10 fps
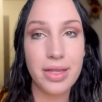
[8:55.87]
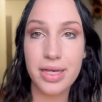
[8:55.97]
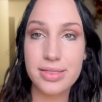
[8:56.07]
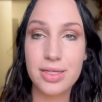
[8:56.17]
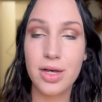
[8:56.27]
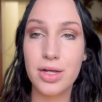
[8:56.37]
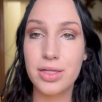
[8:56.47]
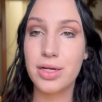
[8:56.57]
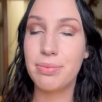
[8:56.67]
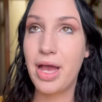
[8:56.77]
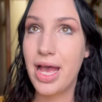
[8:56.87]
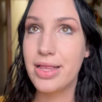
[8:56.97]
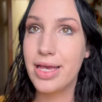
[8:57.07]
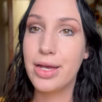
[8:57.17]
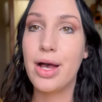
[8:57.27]
LA's color, my
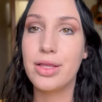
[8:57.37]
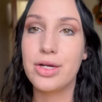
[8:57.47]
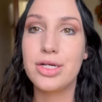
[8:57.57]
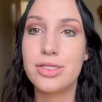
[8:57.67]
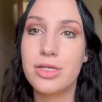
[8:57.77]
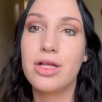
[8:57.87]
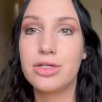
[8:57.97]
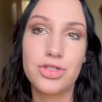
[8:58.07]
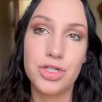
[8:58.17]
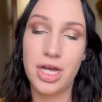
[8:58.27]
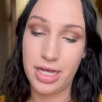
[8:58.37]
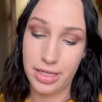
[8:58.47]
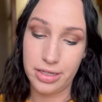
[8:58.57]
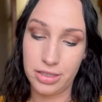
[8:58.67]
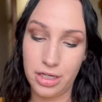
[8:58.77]
LA Colors Dollar Tree
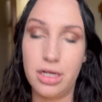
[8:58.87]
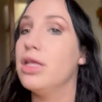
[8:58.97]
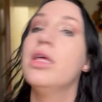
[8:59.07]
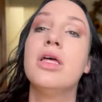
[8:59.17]
eyeliner, y'all.